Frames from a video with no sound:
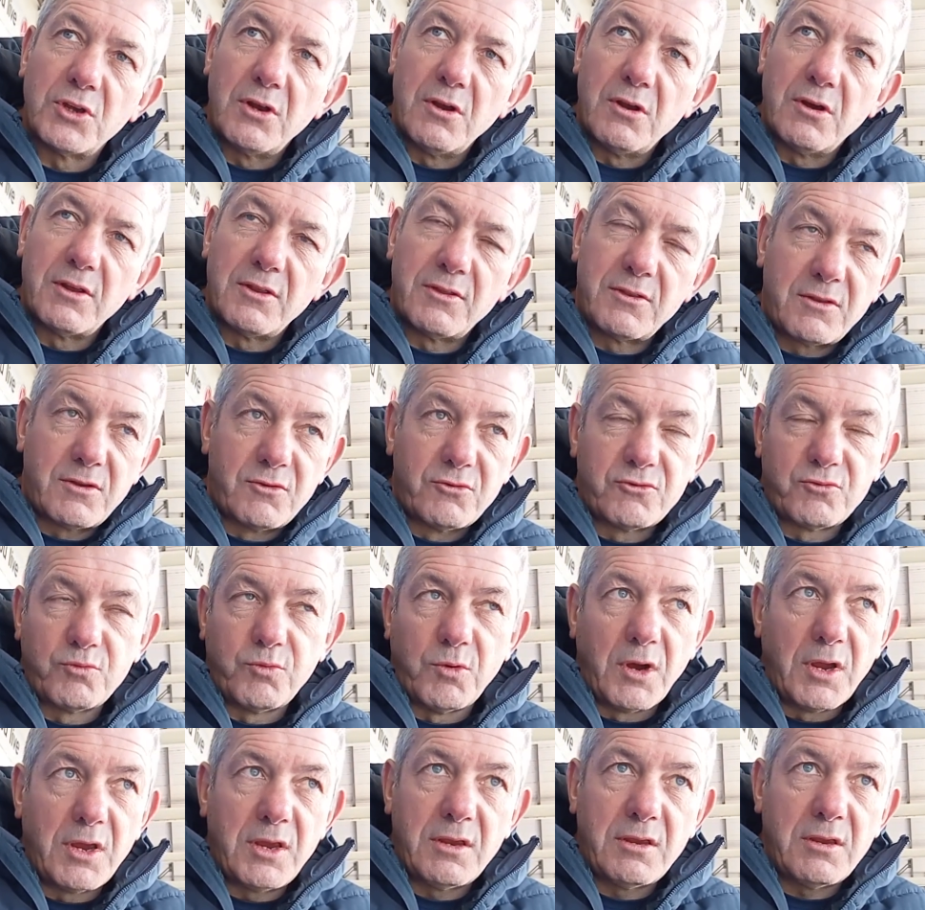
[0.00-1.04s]
You know, just
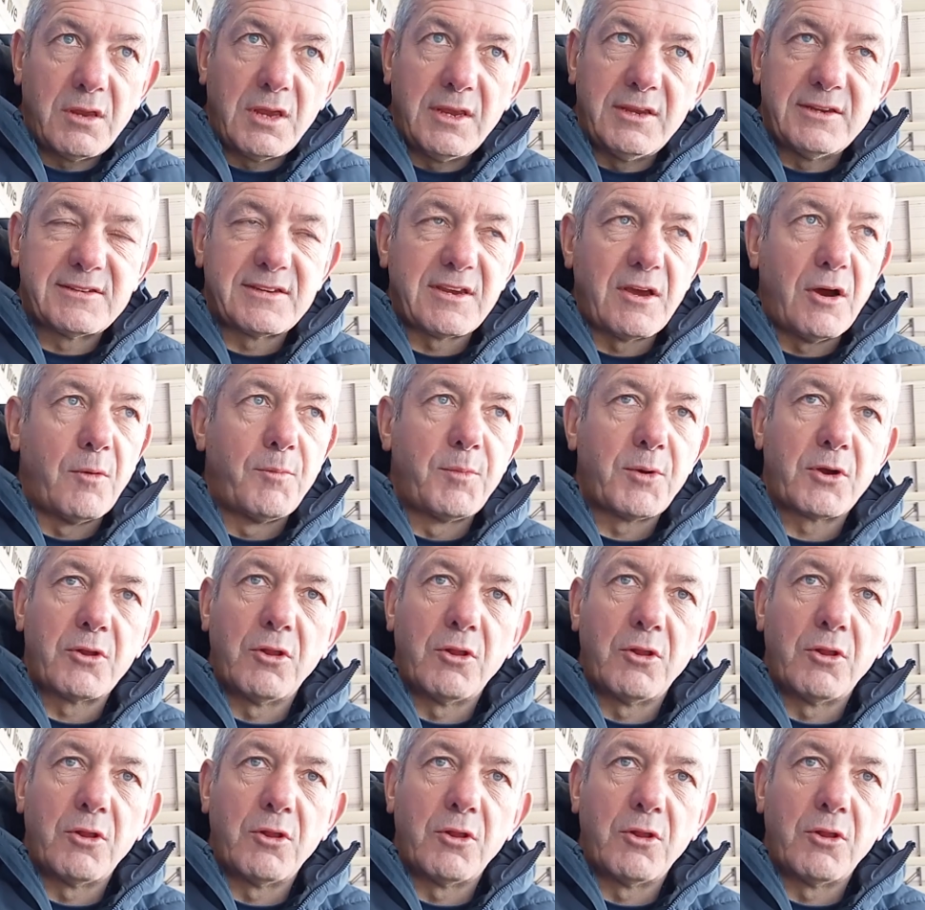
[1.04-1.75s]
what he set up a